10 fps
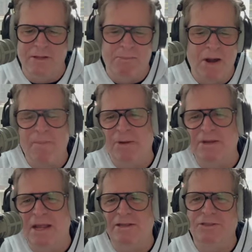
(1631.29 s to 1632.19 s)
the proper
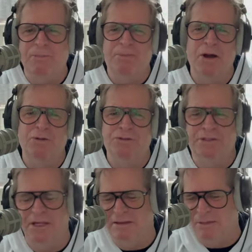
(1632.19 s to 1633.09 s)
days to post it,